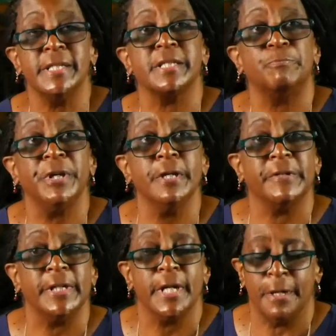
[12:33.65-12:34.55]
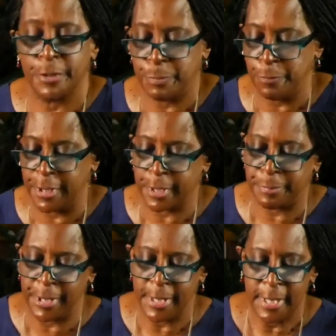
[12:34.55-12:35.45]
is a pivot of the
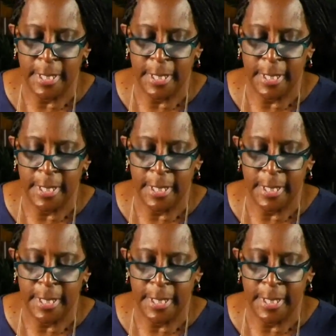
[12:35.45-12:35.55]
pericope.